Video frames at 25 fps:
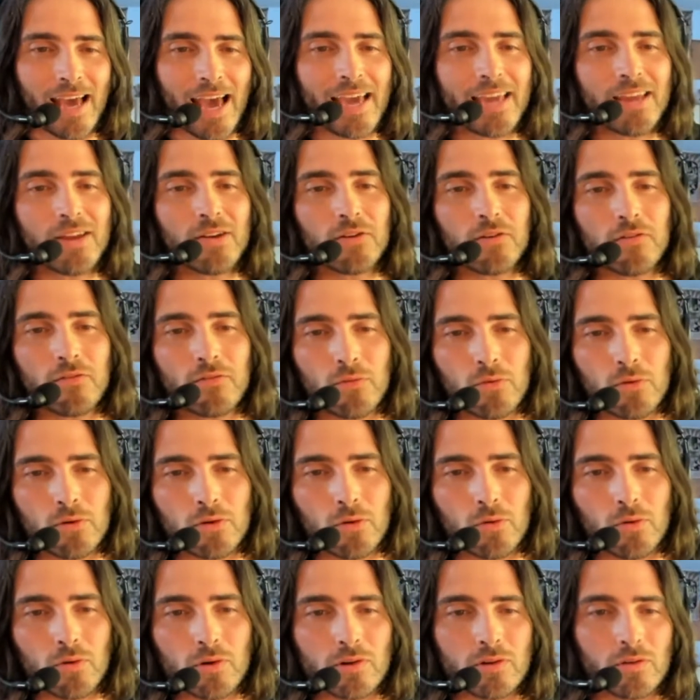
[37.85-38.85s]
I hear a
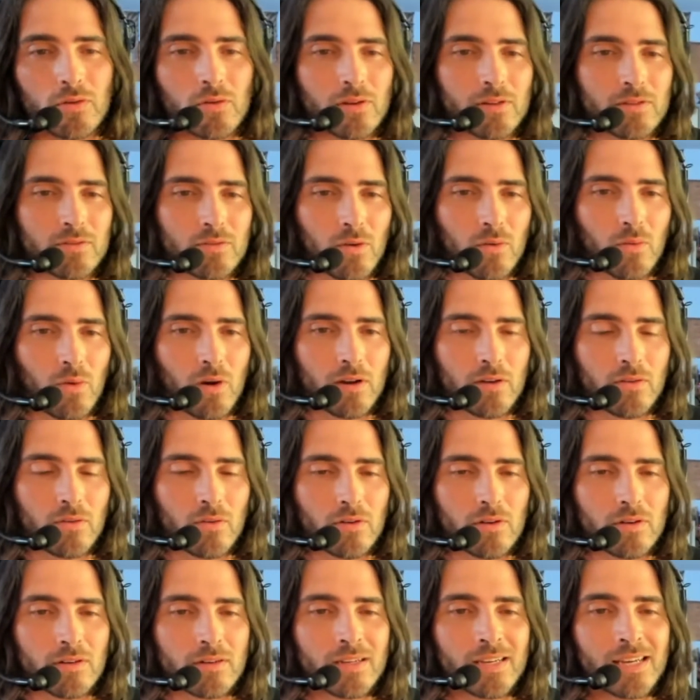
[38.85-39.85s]
4-chord going to a
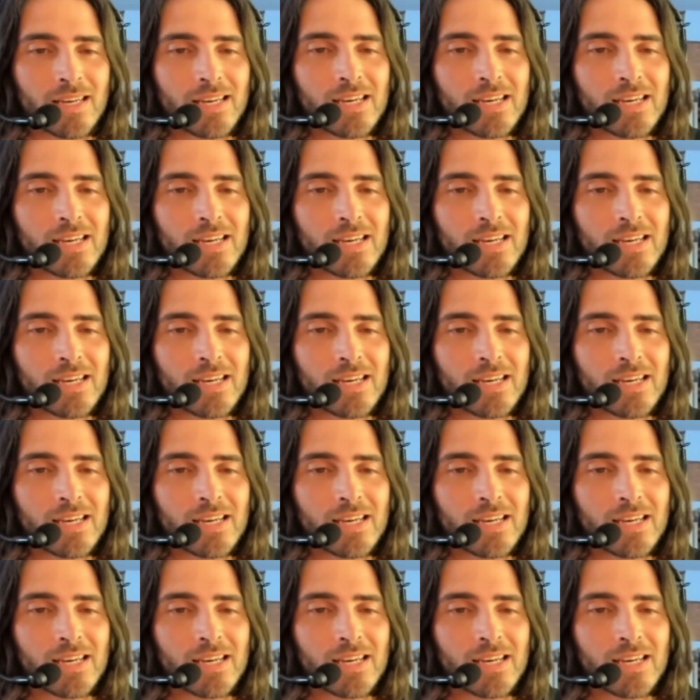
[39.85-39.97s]
1-chord.